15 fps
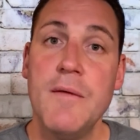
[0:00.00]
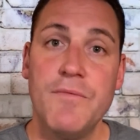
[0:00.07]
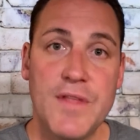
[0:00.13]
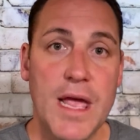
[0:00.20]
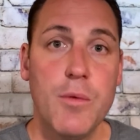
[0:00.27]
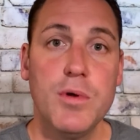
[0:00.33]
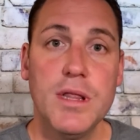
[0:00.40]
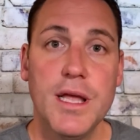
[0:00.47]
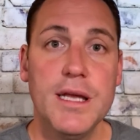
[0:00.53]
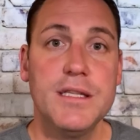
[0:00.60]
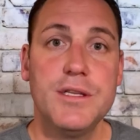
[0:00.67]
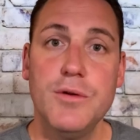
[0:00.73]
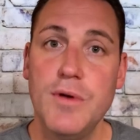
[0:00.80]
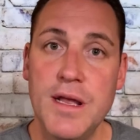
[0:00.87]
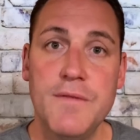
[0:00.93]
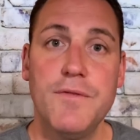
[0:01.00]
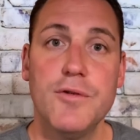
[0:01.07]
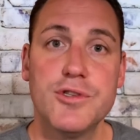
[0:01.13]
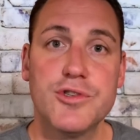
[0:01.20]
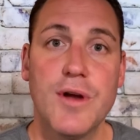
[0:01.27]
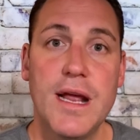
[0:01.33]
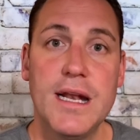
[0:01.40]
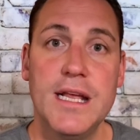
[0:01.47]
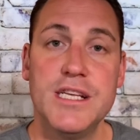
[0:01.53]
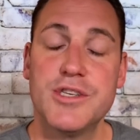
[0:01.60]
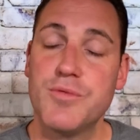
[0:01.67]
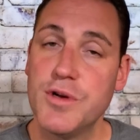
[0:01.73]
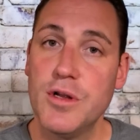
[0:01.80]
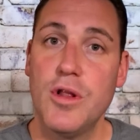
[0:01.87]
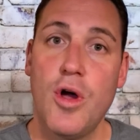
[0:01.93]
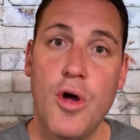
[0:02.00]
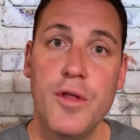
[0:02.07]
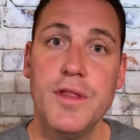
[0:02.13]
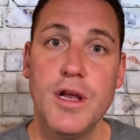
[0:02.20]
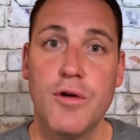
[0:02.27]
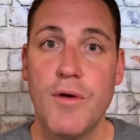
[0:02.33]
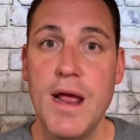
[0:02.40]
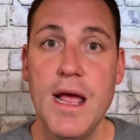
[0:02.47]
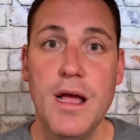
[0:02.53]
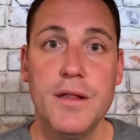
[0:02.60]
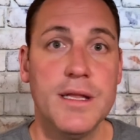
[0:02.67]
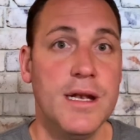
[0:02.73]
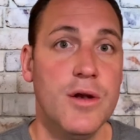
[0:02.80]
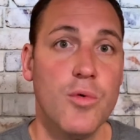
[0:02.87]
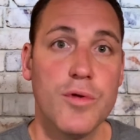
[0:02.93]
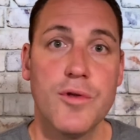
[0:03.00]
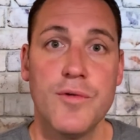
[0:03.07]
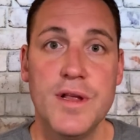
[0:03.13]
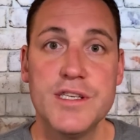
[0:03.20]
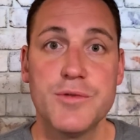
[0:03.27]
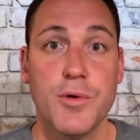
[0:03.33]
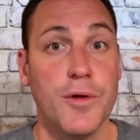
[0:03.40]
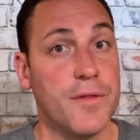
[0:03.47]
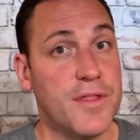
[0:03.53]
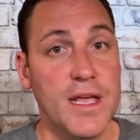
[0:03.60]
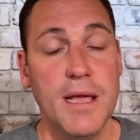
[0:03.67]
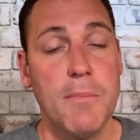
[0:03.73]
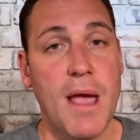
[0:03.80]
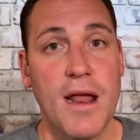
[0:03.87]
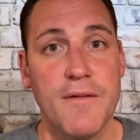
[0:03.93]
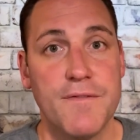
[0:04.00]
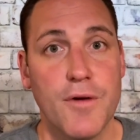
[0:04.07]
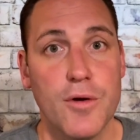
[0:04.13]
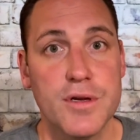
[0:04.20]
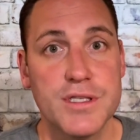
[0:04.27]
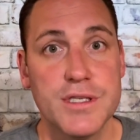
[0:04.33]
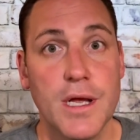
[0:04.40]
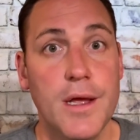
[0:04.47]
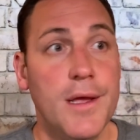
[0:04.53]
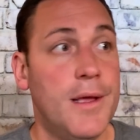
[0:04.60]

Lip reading: they would like to infiltrate Israel on the ground in northern Israel. Think about it, folks.